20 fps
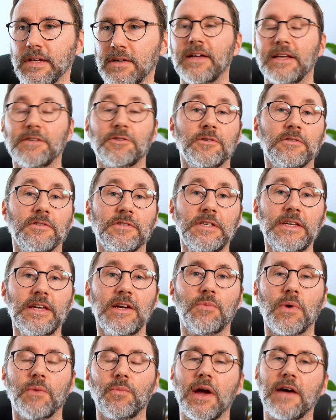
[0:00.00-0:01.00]
As you can see,
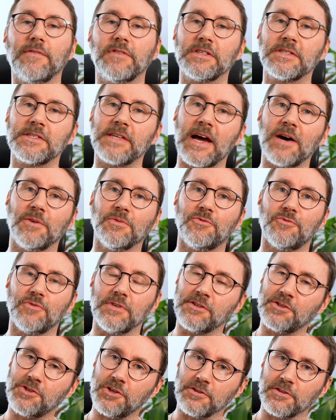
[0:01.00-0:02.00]
when we have the sound
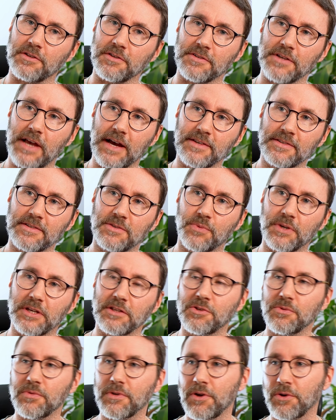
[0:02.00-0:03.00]
resynthesized, we can
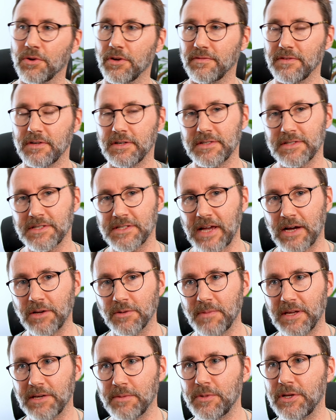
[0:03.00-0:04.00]
do a lot of the
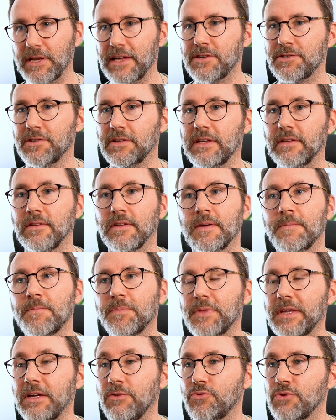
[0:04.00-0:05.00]
sound manipulation in
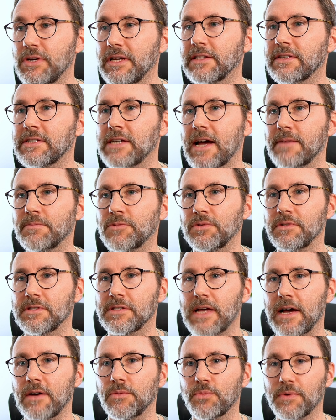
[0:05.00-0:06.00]
real time to the
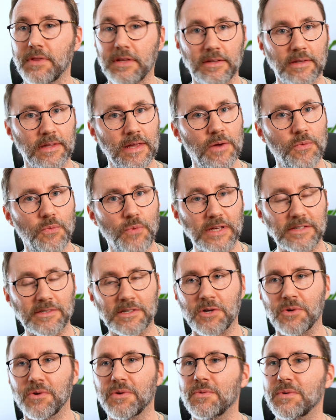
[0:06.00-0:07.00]
sound within
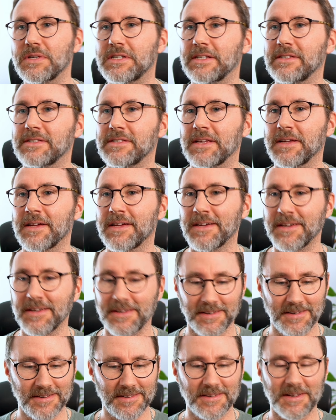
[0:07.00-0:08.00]
VISCO, which is
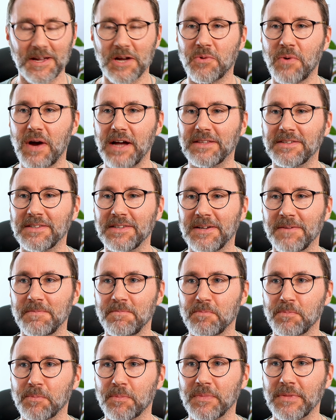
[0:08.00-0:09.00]
a quite
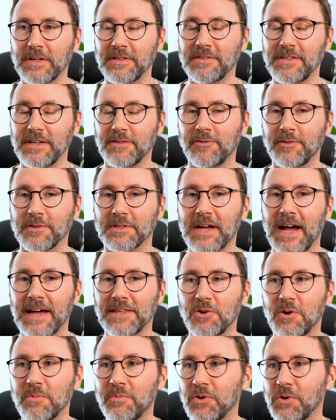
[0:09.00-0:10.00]
different
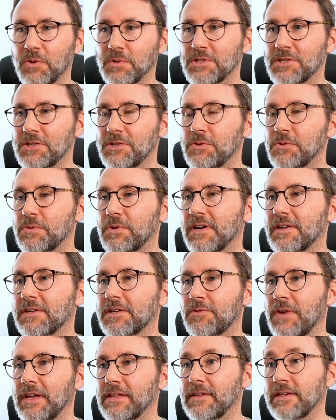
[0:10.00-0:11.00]
kind of approach to
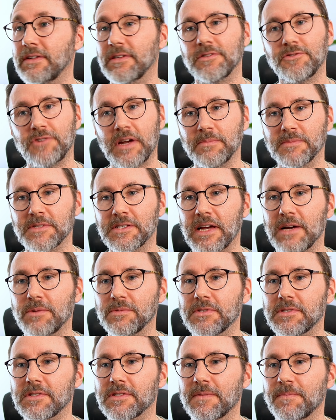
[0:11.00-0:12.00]
creating drum
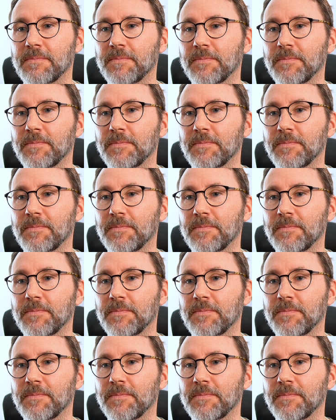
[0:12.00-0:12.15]
sounds.